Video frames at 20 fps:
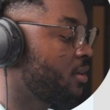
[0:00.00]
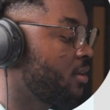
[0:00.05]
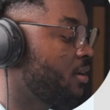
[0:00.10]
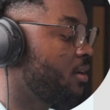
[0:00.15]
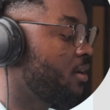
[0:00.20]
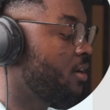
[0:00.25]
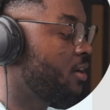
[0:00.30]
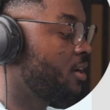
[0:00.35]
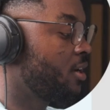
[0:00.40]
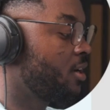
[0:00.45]

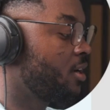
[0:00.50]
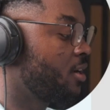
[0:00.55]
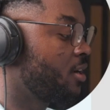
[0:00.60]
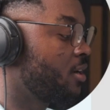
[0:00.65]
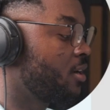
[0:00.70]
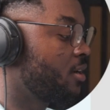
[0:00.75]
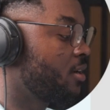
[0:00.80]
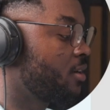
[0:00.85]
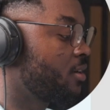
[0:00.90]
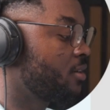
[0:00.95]

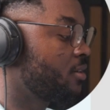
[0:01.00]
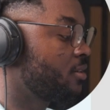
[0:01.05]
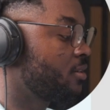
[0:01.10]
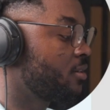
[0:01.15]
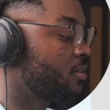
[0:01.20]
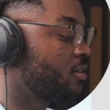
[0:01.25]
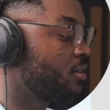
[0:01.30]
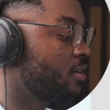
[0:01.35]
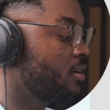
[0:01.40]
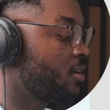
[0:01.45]
uh,
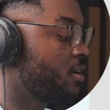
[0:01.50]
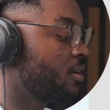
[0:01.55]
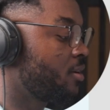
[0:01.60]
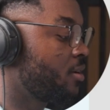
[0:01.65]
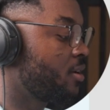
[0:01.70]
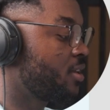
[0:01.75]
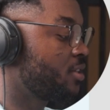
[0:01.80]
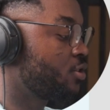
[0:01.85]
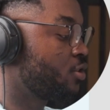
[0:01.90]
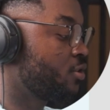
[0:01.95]

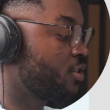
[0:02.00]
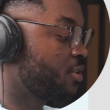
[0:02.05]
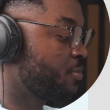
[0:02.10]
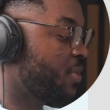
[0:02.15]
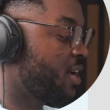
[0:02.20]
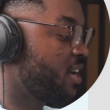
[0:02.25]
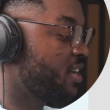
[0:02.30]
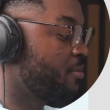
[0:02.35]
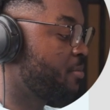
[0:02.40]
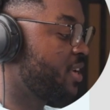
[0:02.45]
it's going to
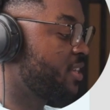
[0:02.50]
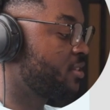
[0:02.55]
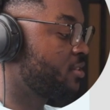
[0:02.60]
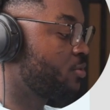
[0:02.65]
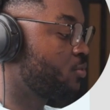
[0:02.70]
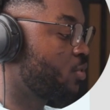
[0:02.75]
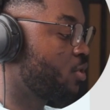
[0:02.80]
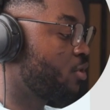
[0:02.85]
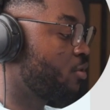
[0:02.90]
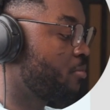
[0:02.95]
smart animate as
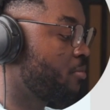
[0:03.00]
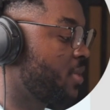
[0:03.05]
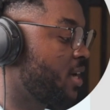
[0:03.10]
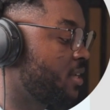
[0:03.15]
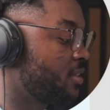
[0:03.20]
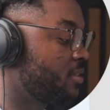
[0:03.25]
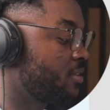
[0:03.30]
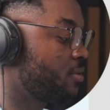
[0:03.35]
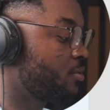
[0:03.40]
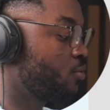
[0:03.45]
well
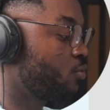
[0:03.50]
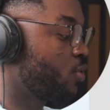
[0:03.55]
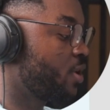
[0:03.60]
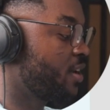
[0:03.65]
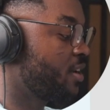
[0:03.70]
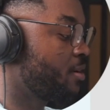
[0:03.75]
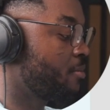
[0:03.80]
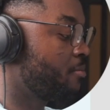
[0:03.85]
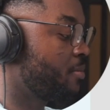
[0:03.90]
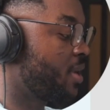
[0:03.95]
but
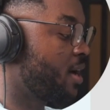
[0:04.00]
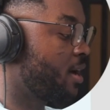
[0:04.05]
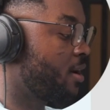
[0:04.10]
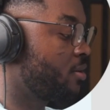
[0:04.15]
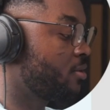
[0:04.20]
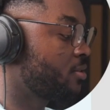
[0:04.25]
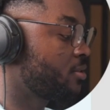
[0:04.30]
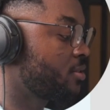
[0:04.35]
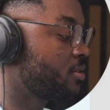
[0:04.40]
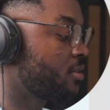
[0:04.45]
when
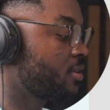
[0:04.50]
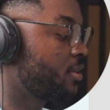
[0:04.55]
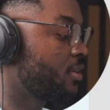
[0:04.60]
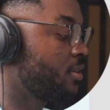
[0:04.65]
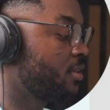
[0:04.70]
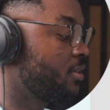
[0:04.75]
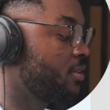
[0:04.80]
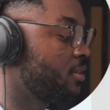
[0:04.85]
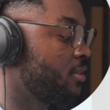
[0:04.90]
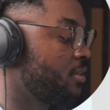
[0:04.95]
mouse
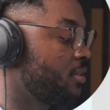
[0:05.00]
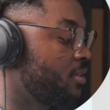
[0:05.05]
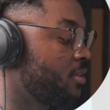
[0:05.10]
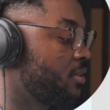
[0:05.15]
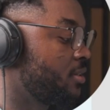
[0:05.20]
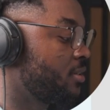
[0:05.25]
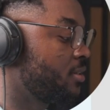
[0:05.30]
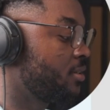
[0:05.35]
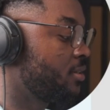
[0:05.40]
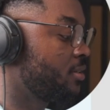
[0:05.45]

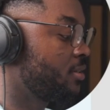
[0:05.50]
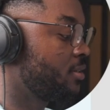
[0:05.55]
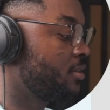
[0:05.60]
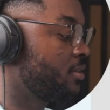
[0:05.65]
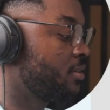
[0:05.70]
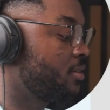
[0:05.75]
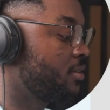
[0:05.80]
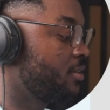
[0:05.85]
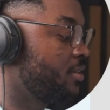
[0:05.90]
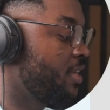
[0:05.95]

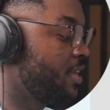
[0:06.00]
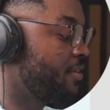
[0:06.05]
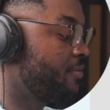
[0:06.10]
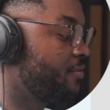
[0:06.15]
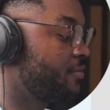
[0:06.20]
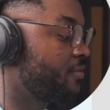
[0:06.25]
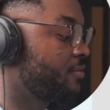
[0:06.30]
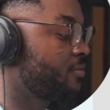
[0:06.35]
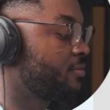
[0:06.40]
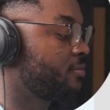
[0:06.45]

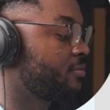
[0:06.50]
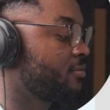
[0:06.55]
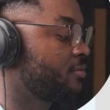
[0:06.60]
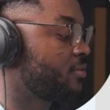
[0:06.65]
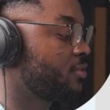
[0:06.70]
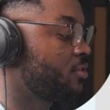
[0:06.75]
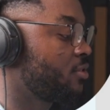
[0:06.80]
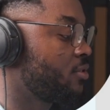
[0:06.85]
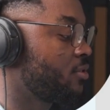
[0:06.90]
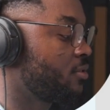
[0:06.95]
leave
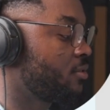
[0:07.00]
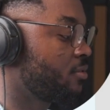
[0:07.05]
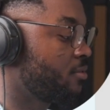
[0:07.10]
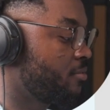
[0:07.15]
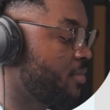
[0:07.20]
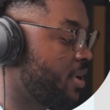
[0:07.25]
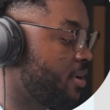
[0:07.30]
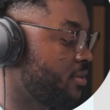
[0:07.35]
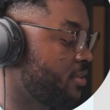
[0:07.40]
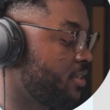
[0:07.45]
so
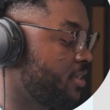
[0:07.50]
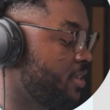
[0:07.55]
mouse